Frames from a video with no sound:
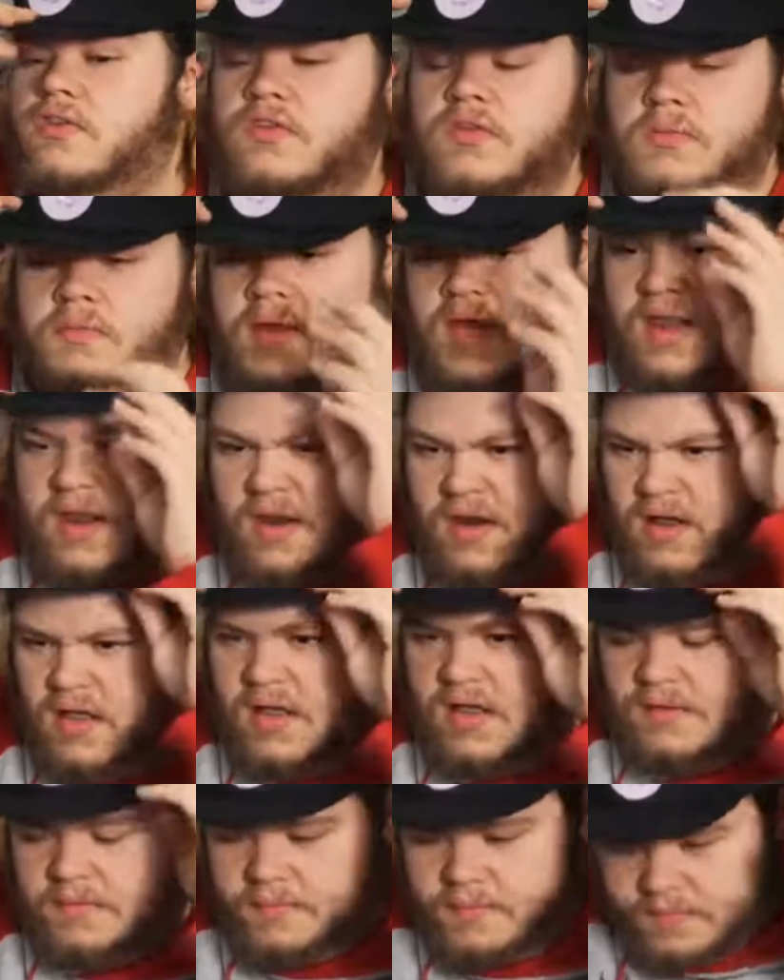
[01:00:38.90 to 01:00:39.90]
too bad at
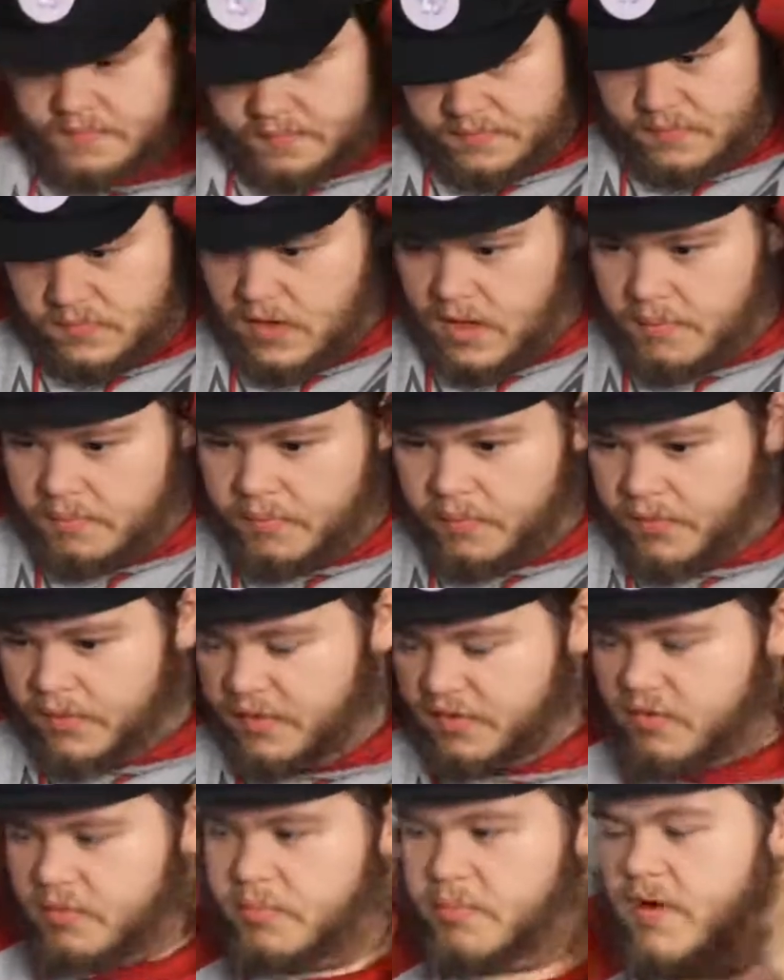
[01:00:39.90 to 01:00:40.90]
all. I'm
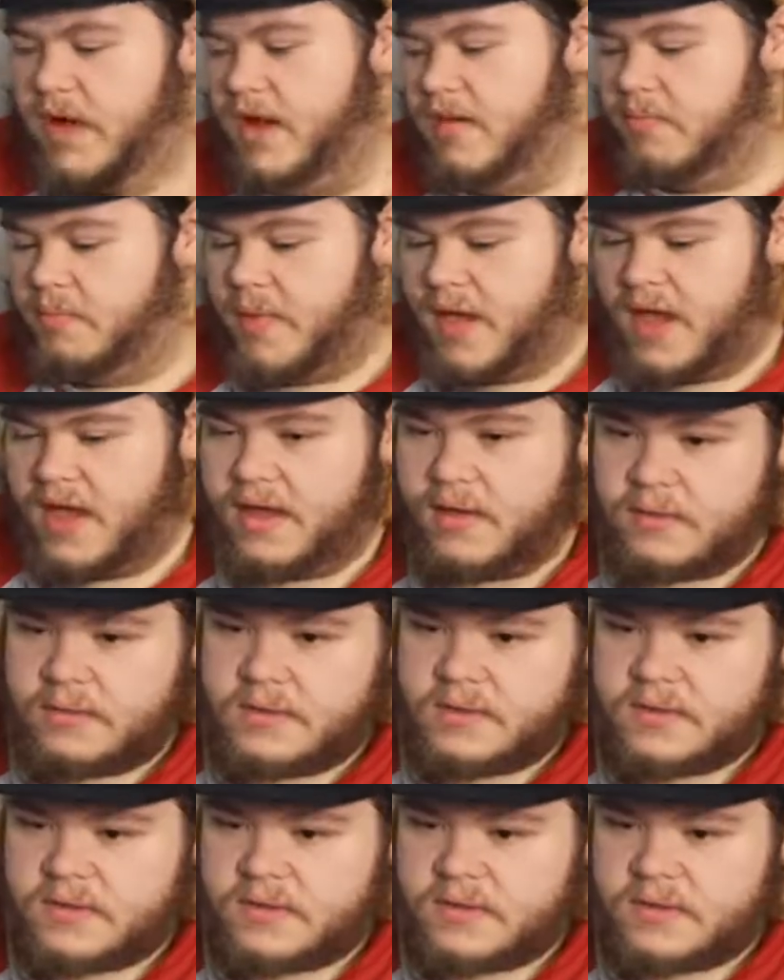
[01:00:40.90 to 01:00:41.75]
pretty surprised by it.